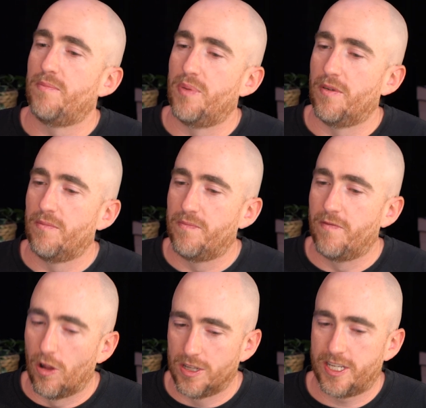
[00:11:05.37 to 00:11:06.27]
but
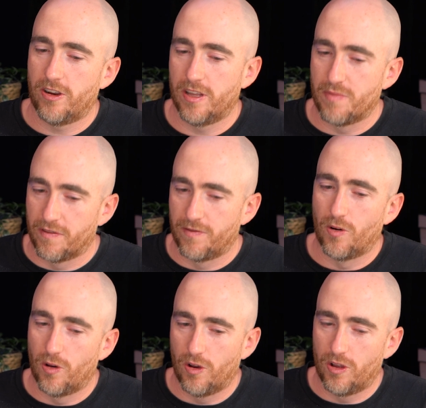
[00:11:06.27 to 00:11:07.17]
voluntarily
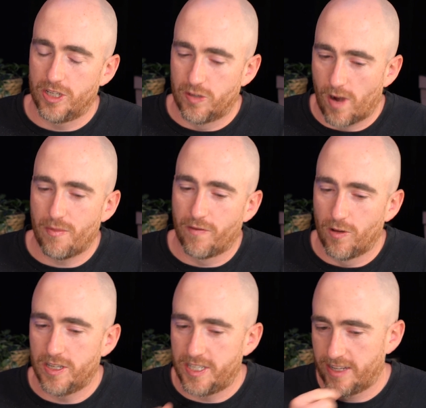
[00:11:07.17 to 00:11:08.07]
right
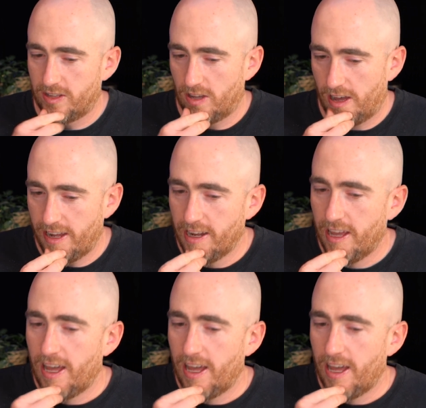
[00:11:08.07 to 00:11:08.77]
before the deadline.